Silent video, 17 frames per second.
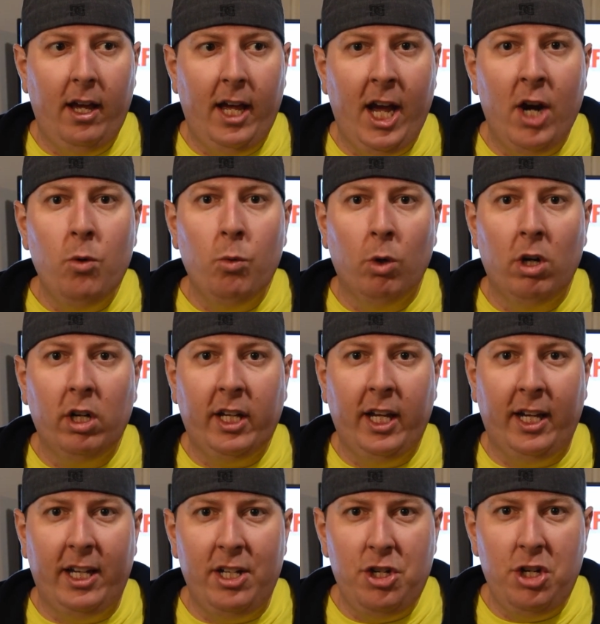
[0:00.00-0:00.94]

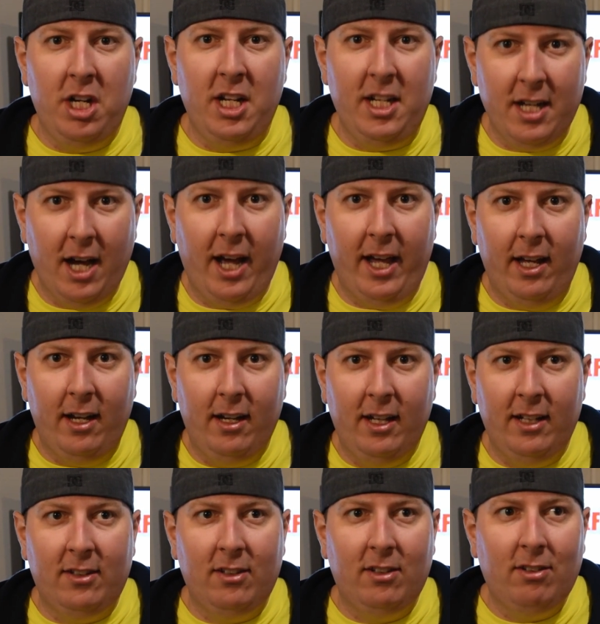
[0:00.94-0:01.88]
outworking a shitty diet.
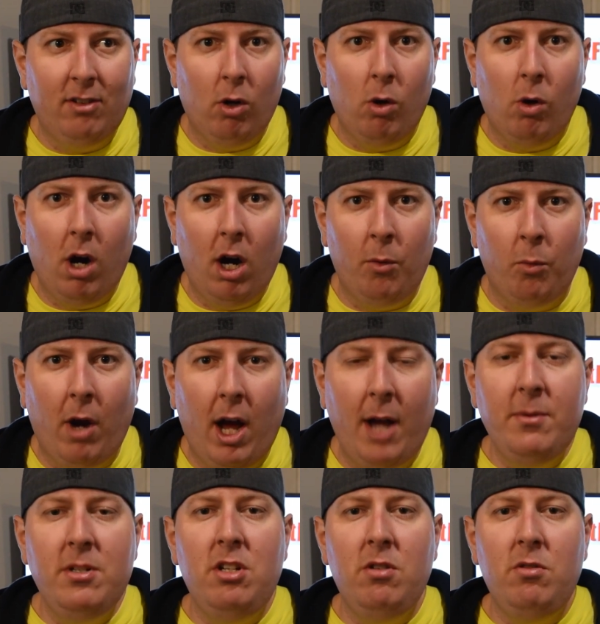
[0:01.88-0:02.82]
It's so hard.
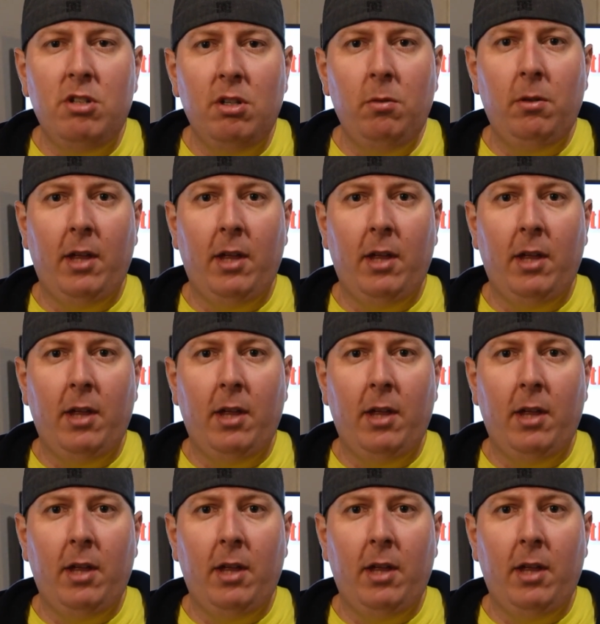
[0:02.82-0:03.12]
Why would you do